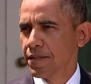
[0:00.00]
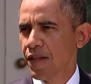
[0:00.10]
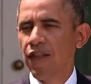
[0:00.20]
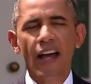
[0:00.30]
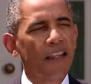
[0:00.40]

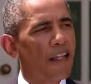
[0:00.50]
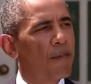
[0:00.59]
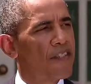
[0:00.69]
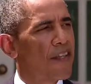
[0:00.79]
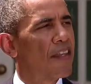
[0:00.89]
And finally,
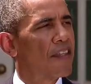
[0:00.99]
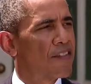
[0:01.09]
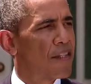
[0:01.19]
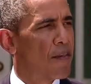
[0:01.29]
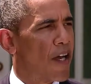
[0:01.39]
let me say this
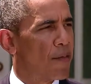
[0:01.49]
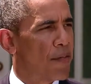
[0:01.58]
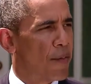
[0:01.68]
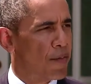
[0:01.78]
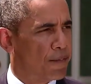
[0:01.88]
to the American
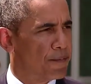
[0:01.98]
people.